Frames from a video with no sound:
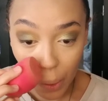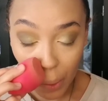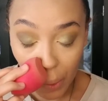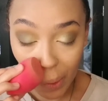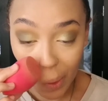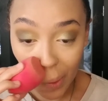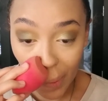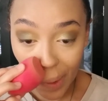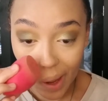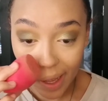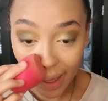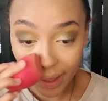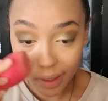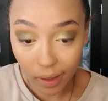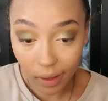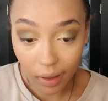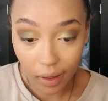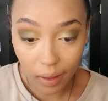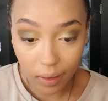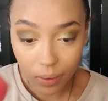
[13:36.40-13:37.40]
go at
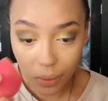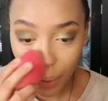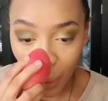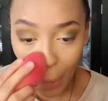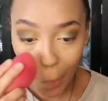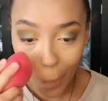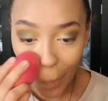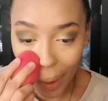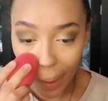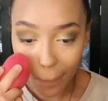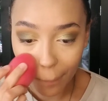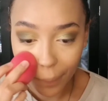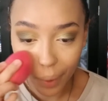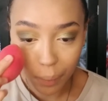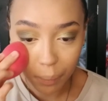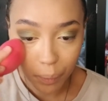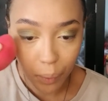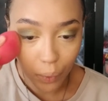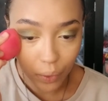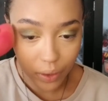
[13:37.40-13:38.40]
here. I don't know what my
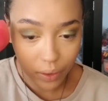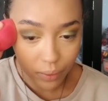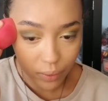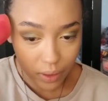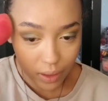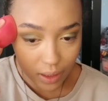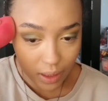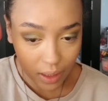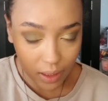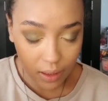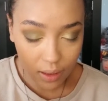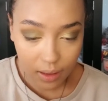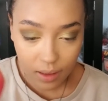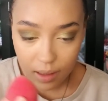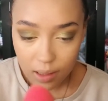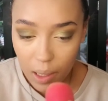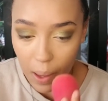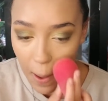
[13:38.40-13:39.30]
point really is,